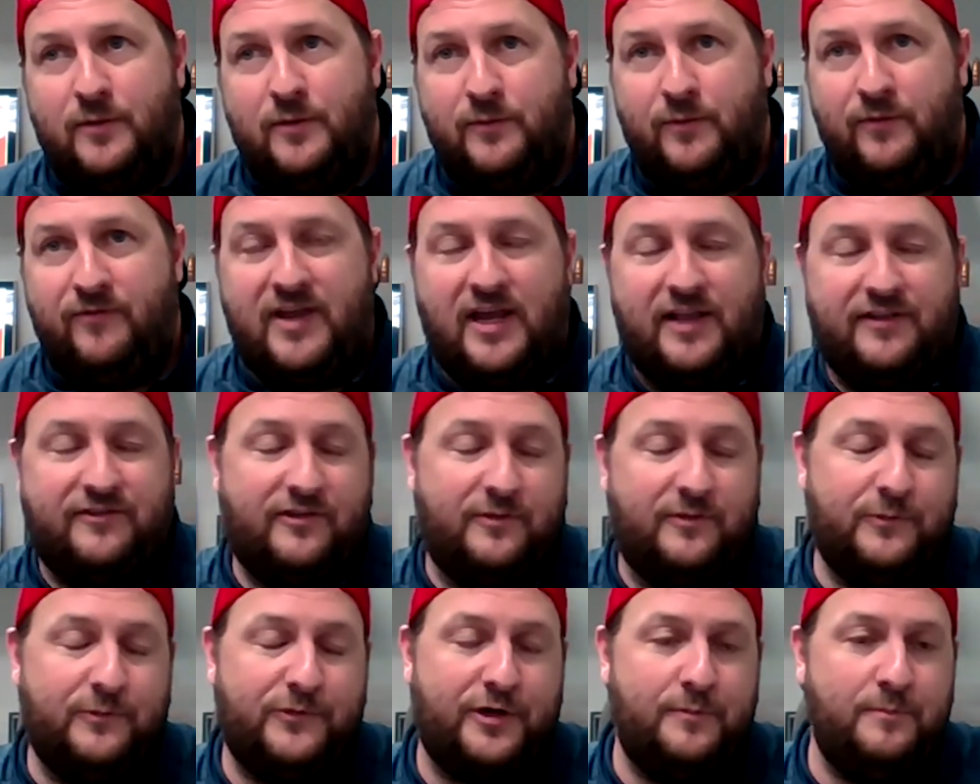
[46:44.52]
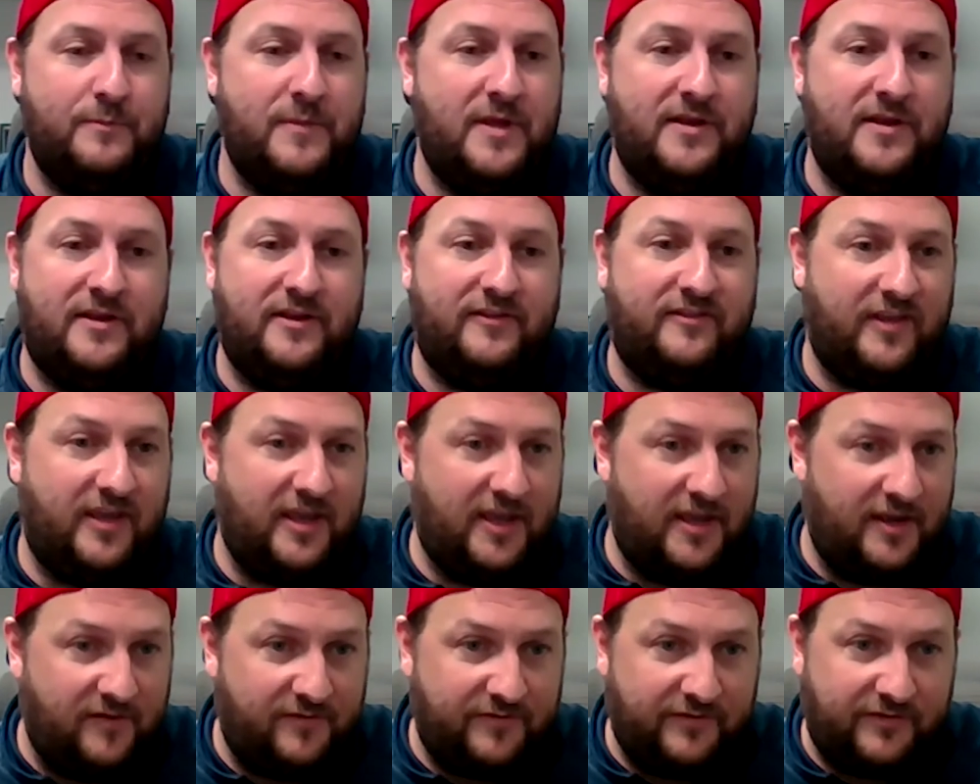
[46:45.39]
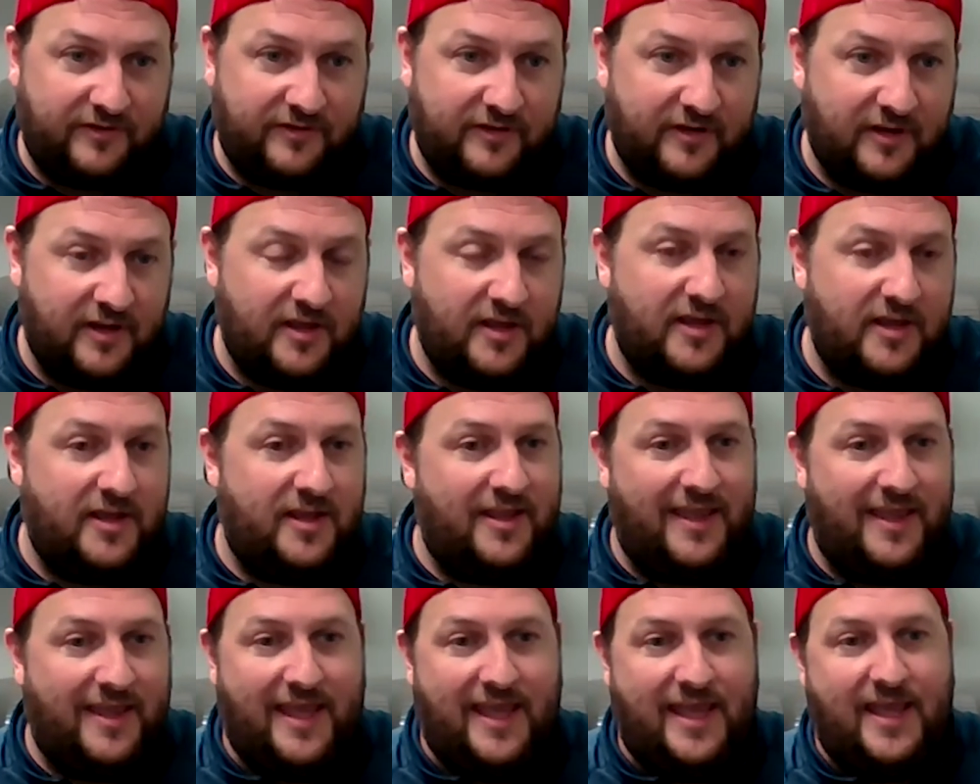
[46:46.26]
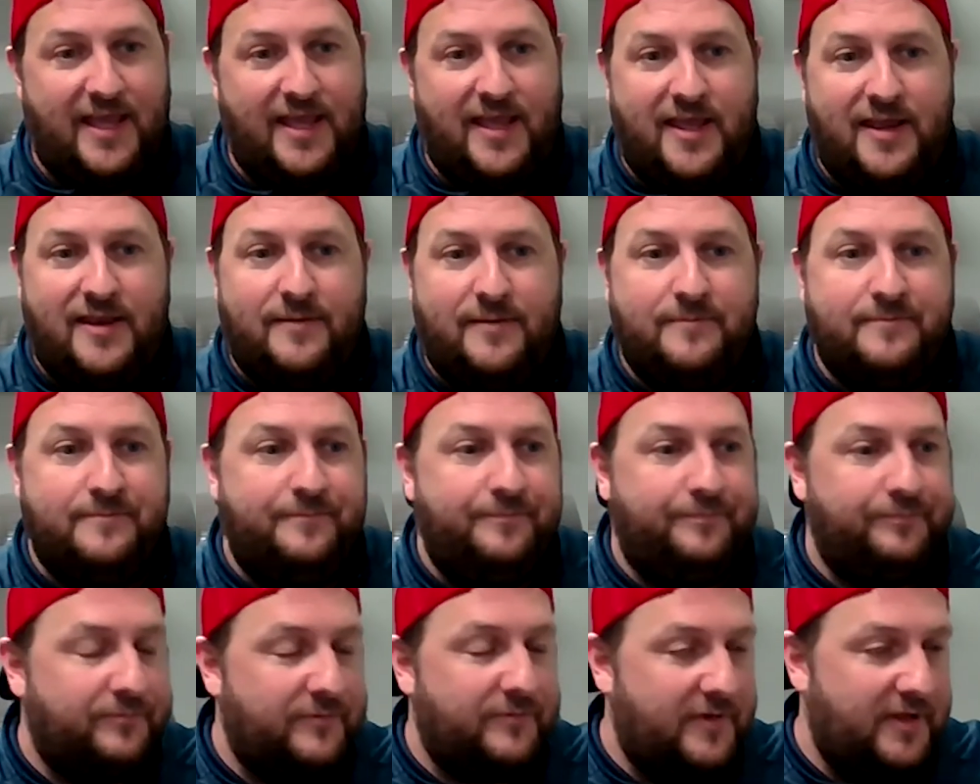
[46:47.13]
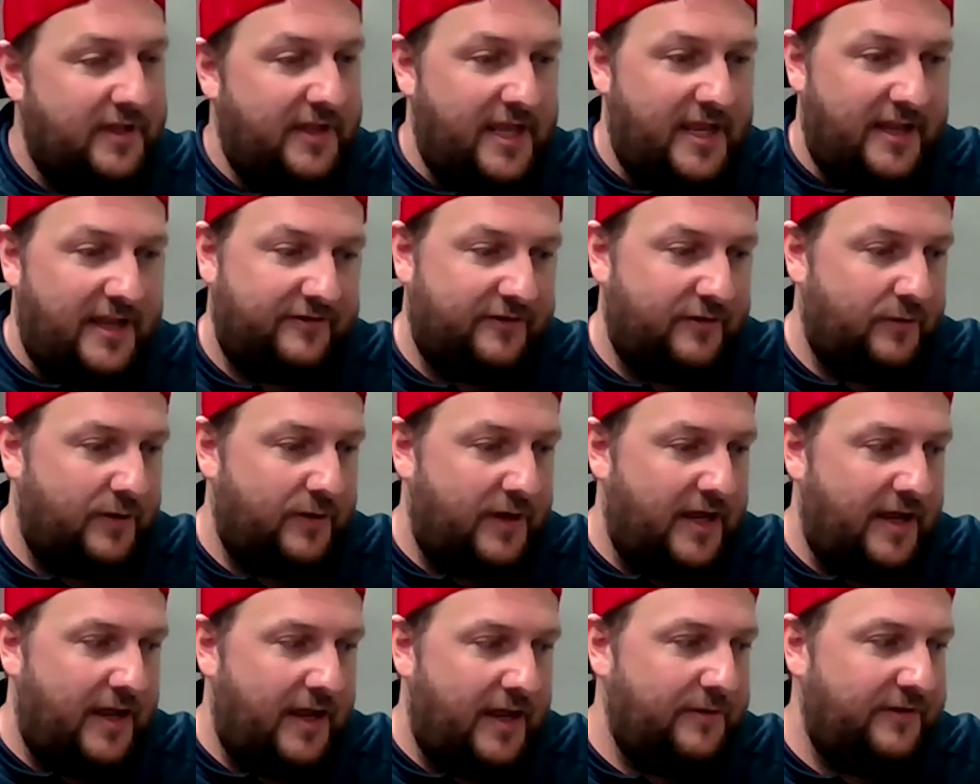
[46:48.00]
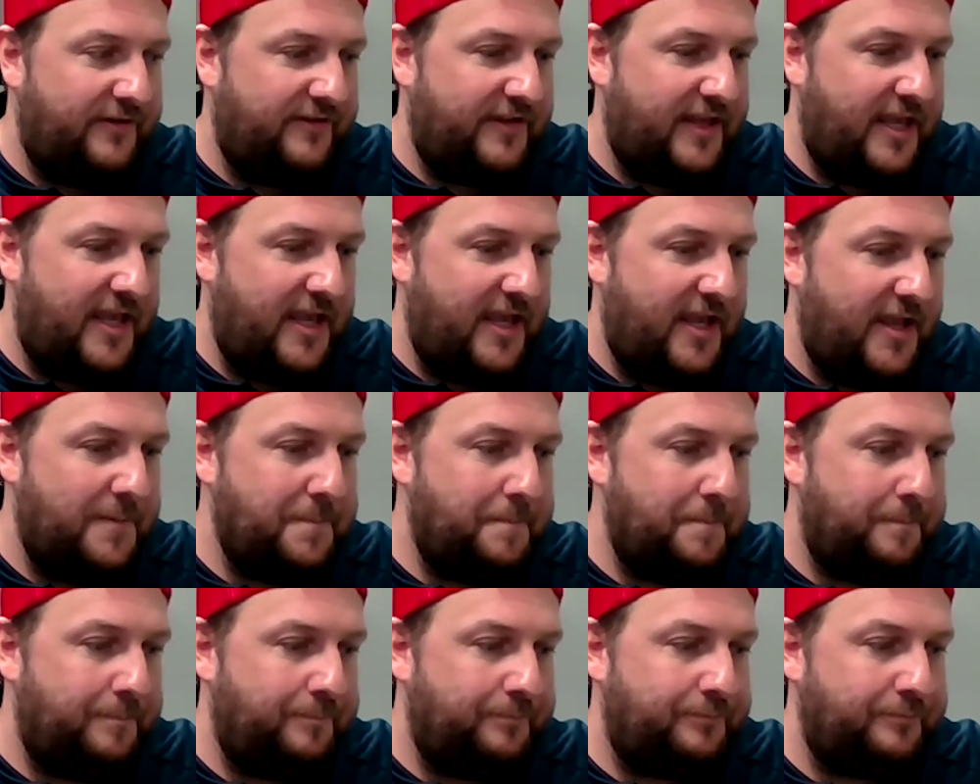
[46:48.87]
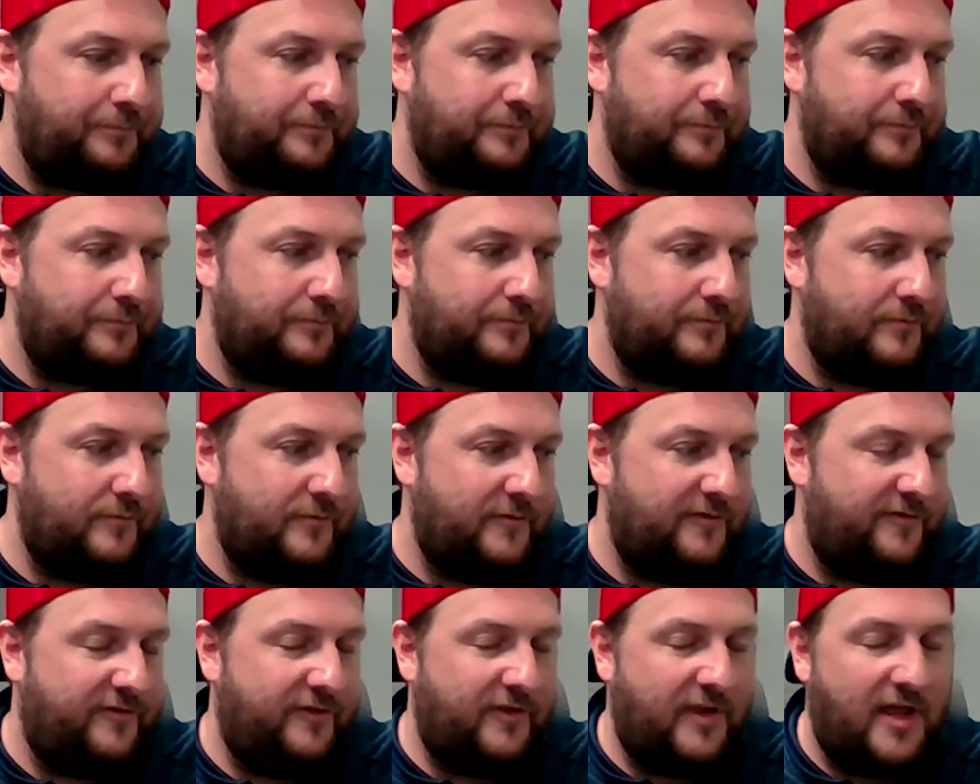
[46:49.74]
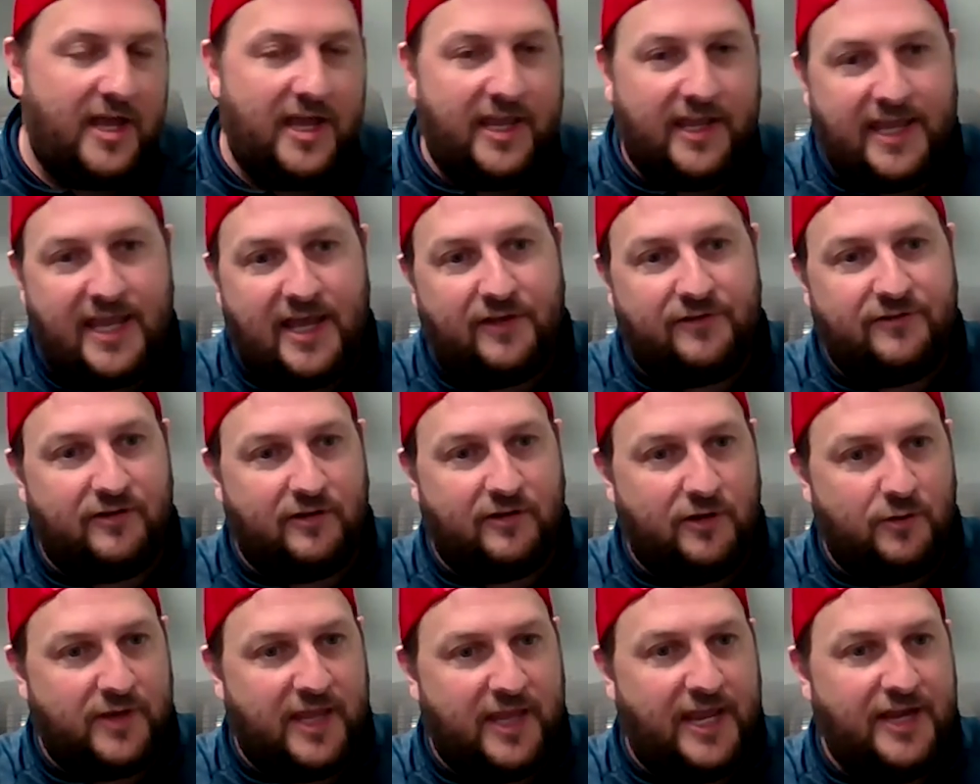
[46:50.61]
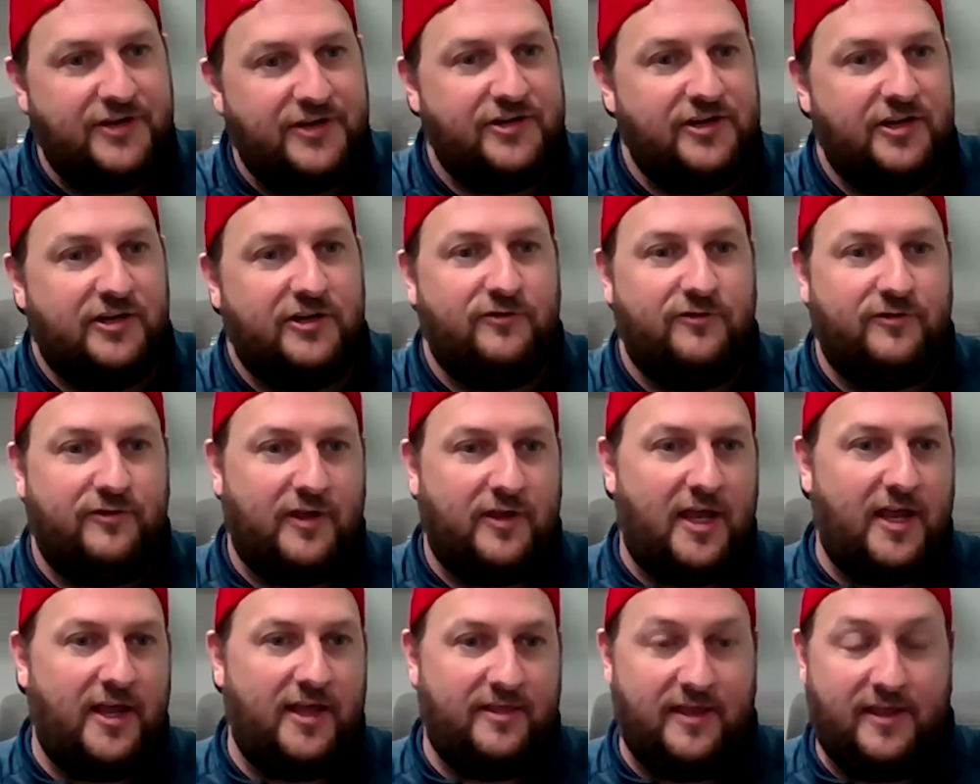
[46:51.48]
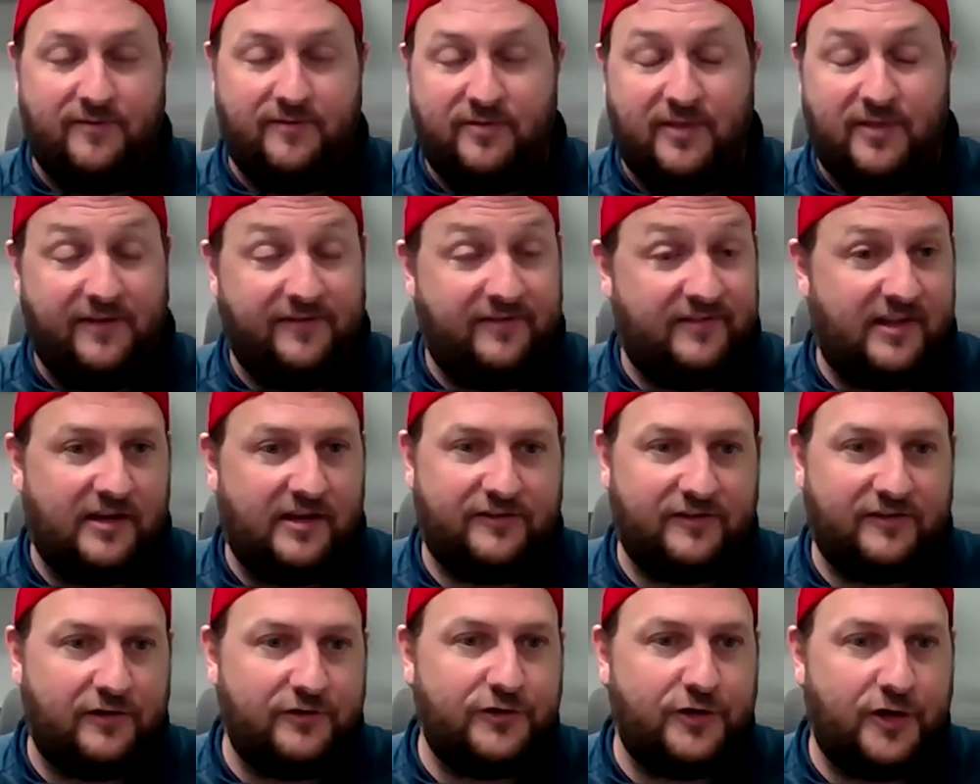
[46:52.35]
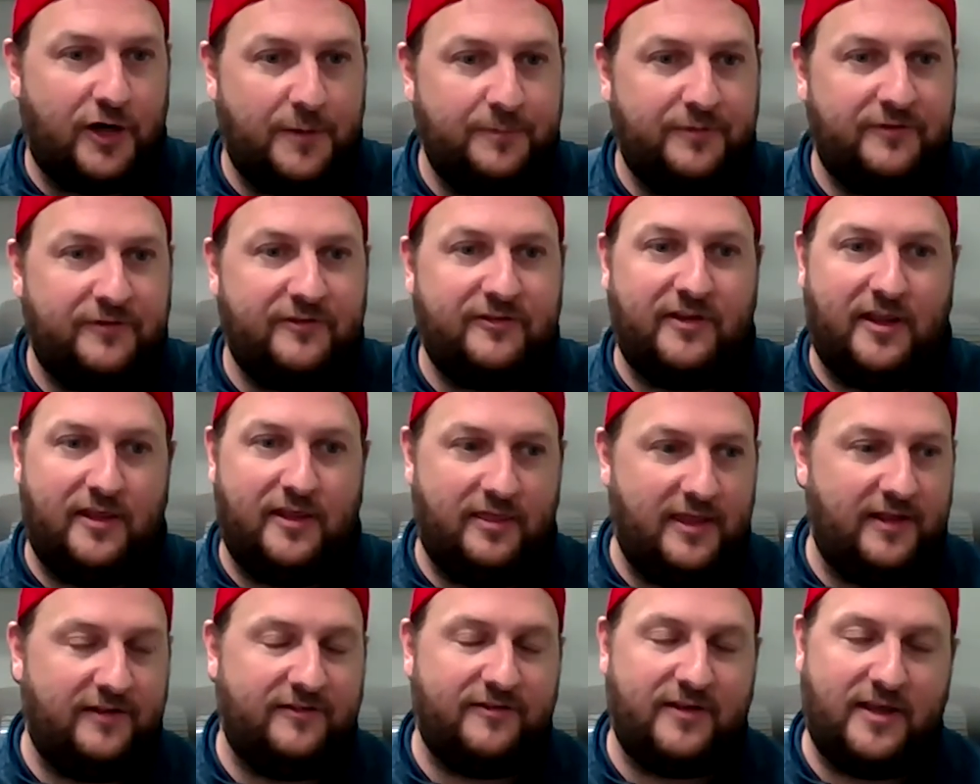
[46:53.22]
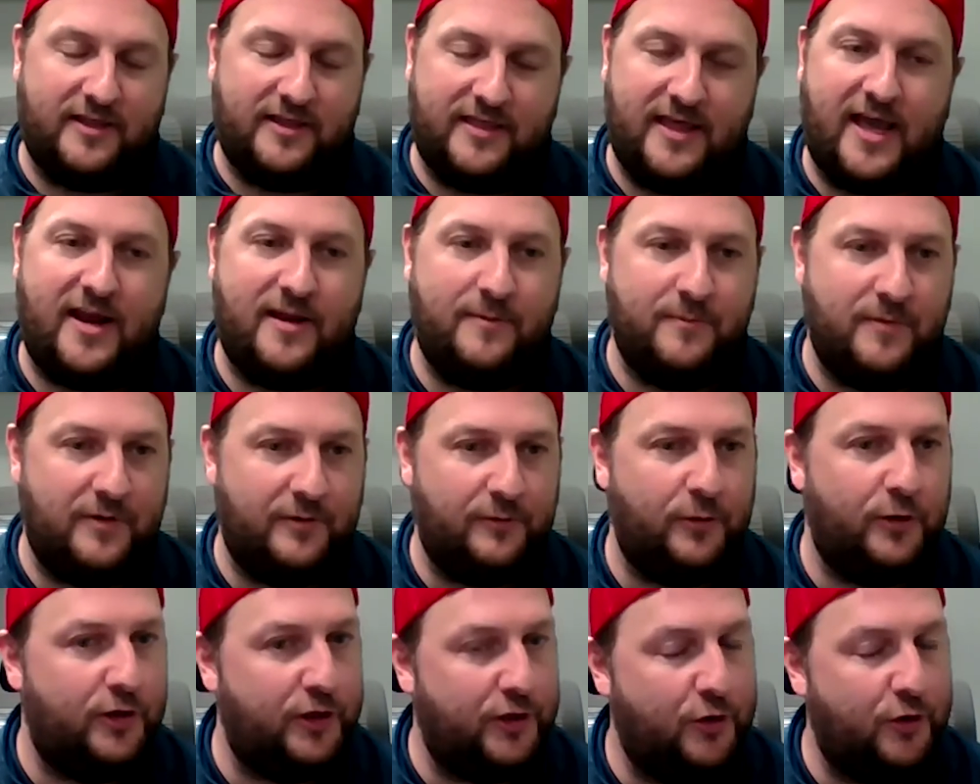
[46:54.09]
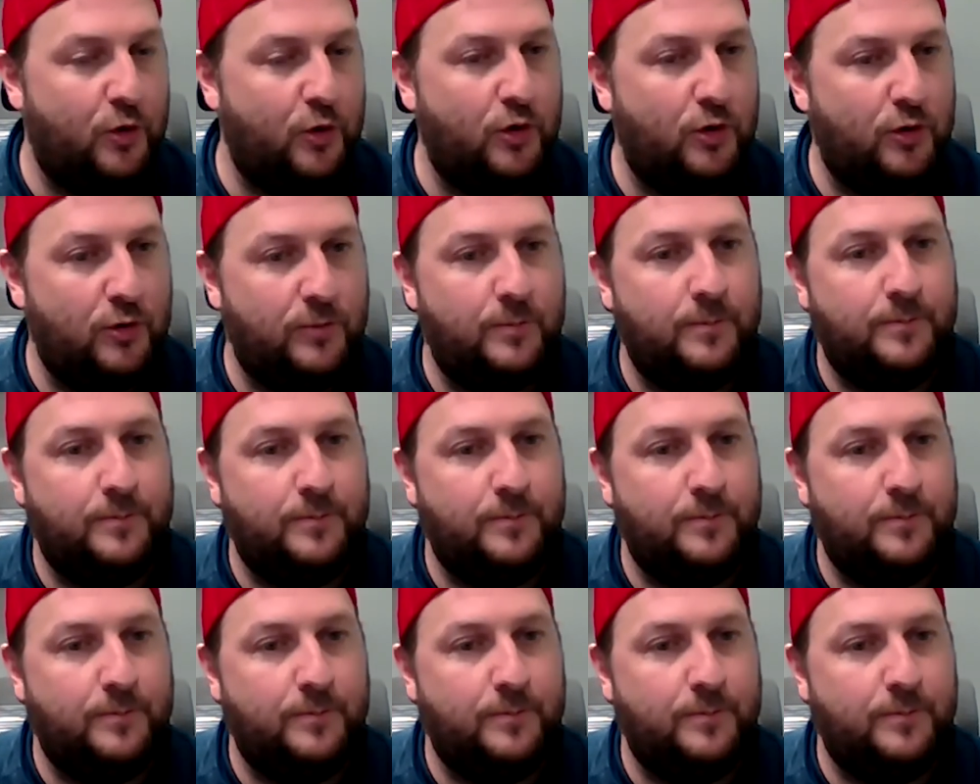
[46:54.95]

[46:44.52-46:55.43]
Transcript: we've got some tremendous gifts and yeah so I, I would say flying out to location flying they, they sent us on trips and things like that have been really cool